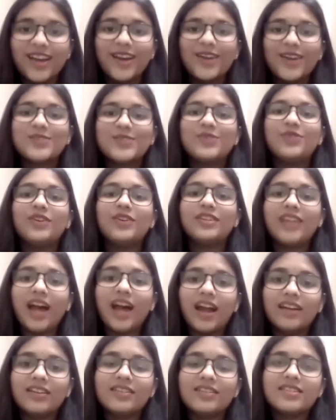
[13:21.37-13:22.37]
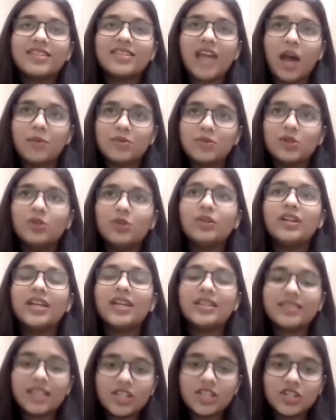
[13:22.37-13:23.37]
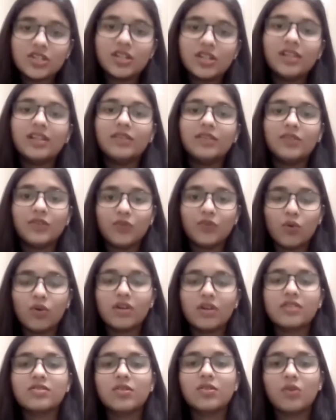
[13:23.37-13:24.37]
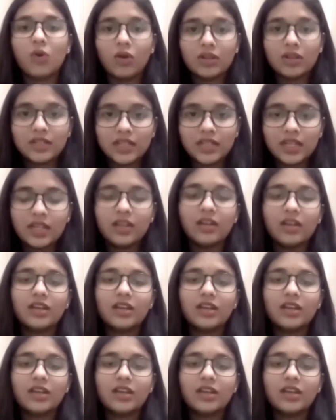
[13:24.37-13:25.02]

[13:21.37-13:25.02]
So for that, it's absolutely essential that we focus on all the